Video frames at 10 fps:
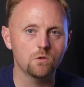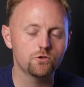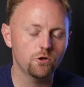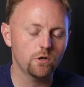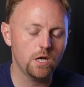all
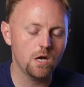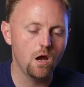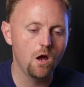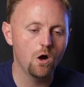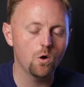jerky
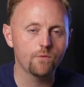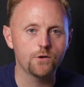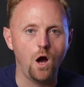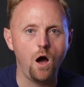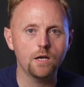or if
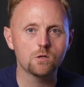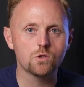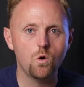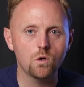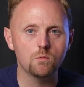your audio is
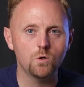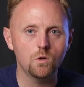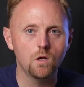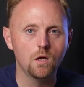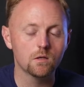
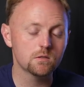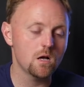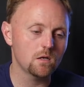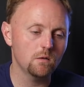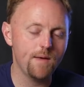horrible, it's
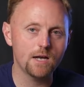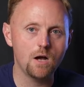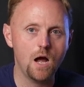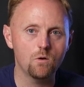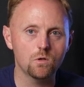not going to matter
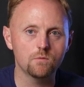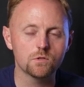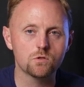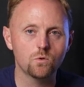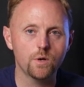how good of
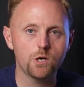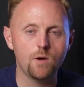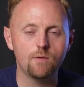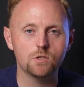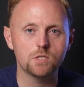a story you
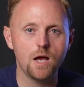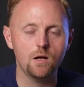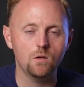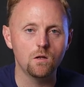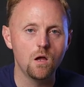have to
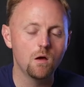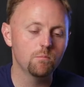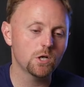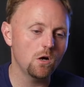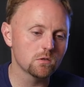tell.
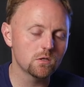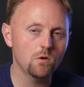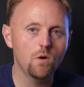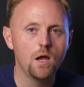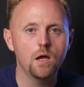But
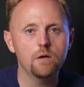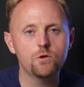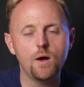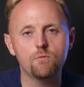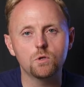also,
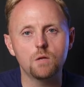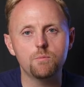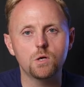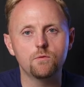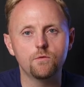if you have really
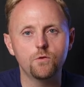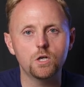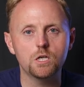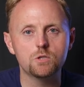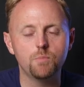beautiful
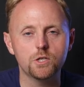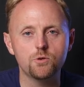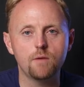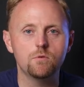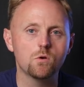footage but you
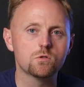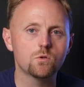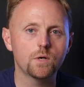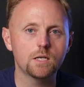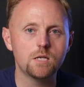have no
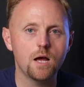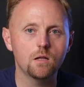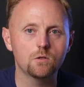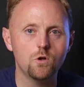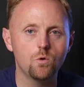story to
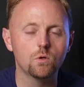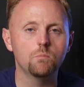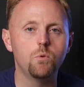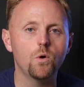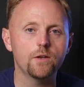tell or no real
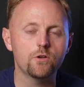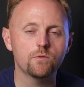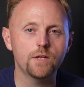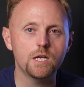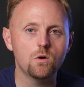point to your
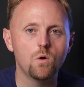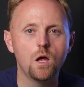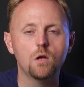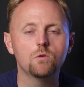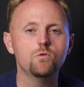video,
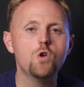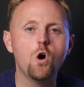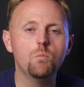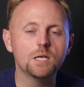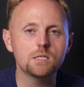
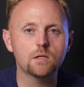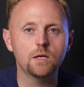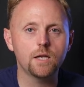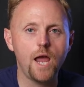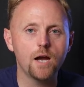nobody's
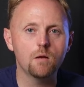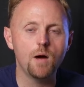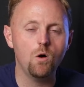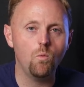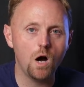going to care
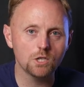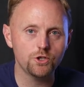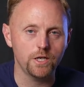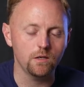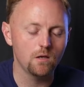about
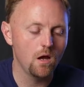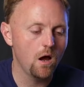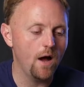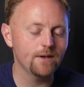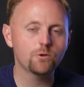watching it.
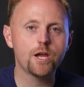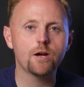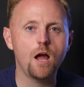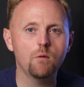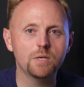I don't care
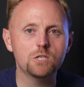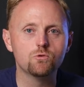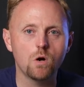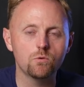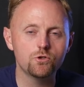how many
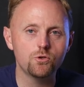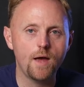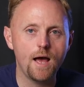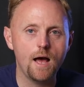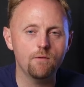drones you
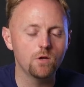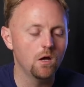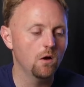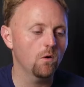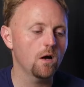have
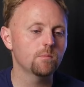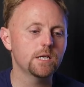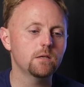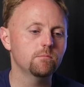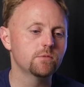or how
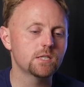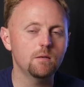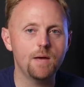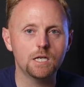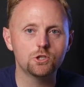many
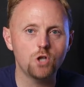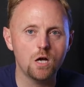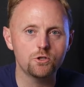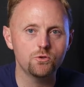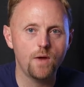cinematic
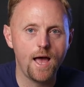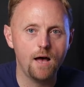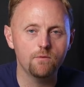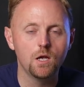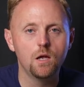shots you
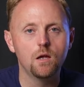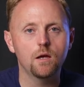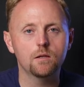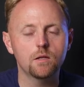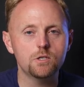have,
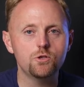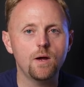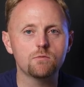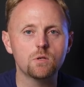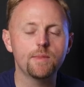unless you
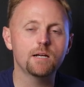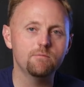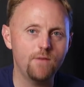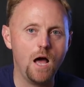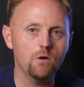have something
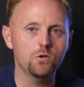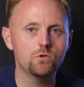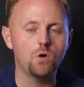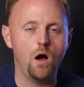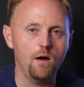of value
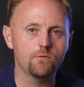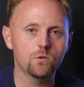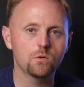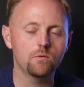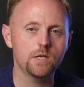to
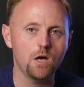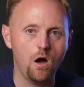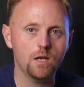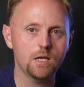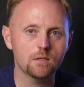offer the
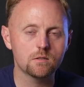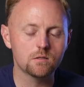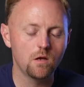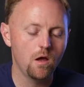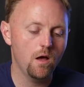
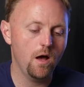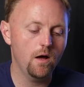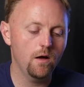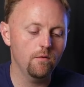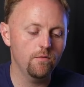audience,
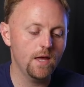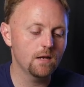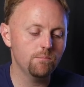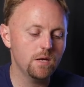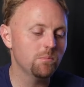
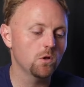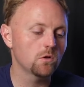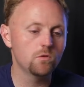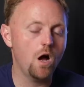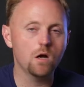then people
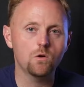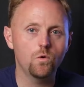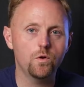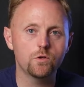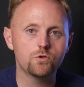are not
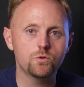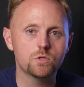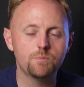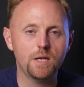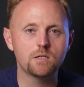going to
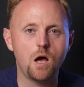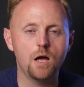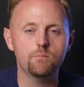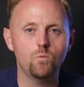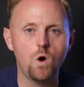spend
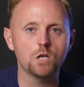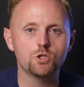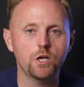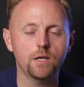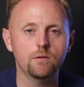time
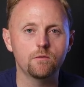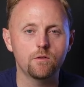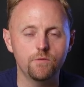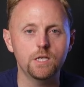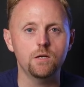watching
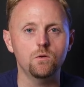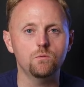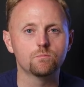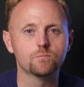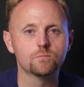the video.